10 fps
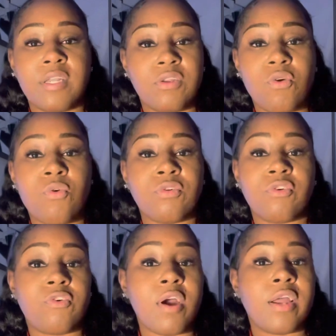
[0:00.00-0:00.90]
in a corner
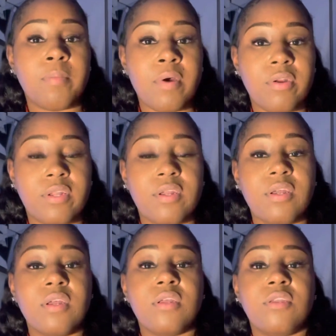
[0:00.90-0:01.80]
crying about it?
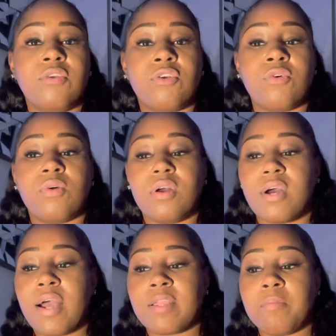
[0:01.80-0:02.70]

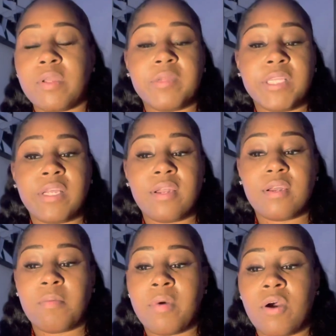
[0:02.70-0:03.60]
I can be upset
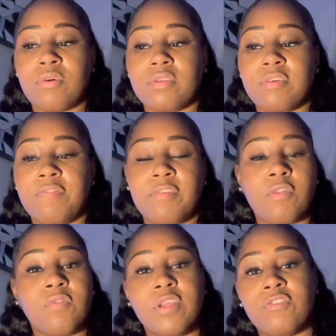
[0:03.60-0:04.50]
about a
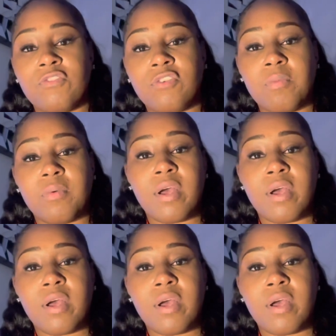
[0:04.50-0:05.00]
failed relationship.